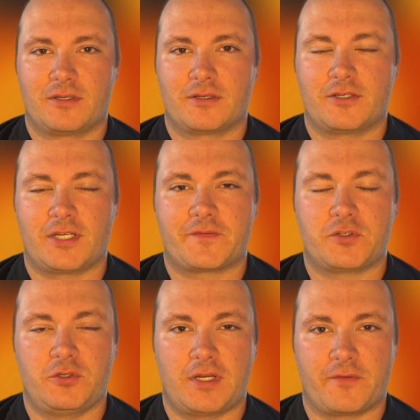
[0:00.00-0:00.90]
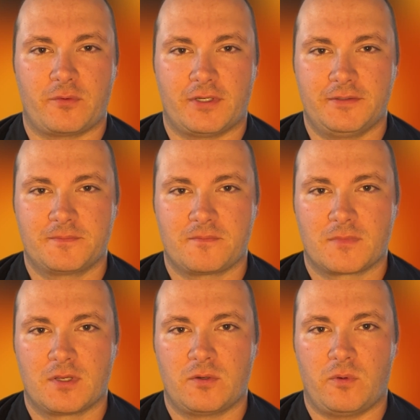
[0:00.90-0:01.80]
Good afternoon, everyone.
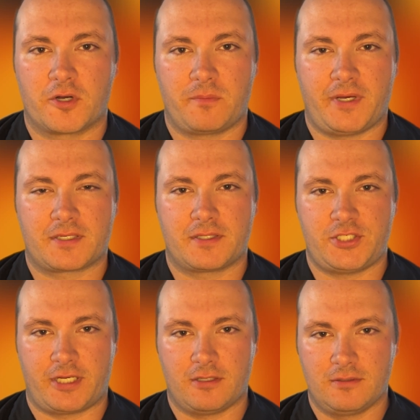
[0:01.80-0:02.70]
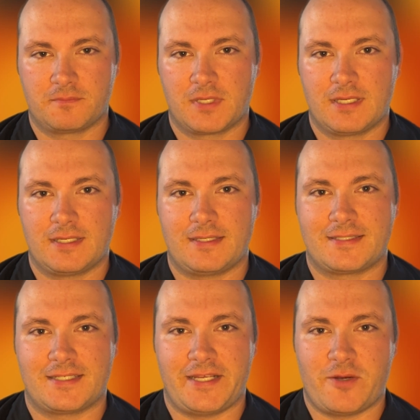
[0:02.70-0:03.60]
Welcome back to the channel. And
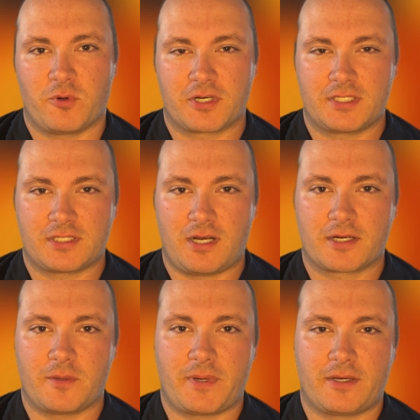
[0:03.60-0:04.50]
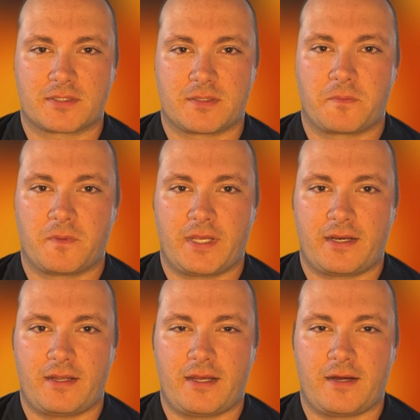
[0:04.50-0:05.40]
today we're going to talk about something that
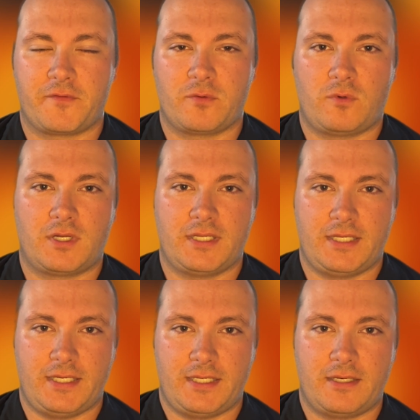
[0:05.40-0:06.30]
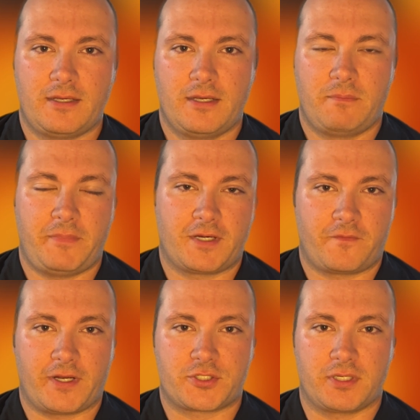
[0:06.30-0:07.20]
everyone in
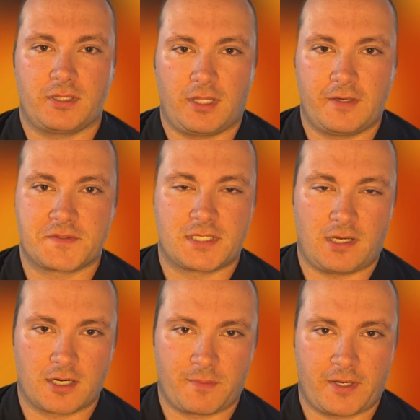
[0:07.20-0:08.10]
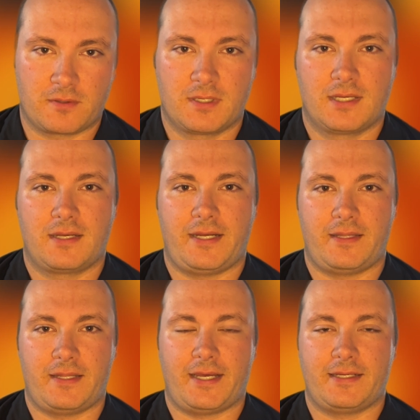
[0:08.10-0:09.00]
manufacturing loves to talk about, and
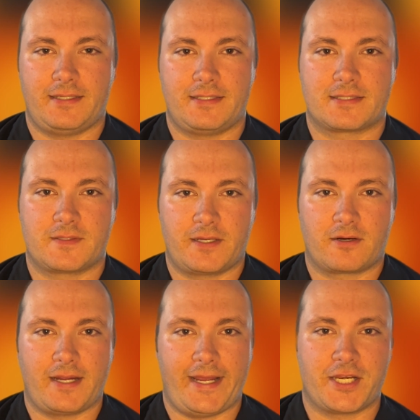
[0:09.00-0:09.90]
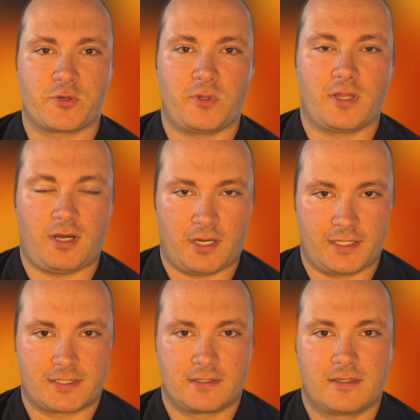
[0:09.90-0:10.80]
that is their annual audit.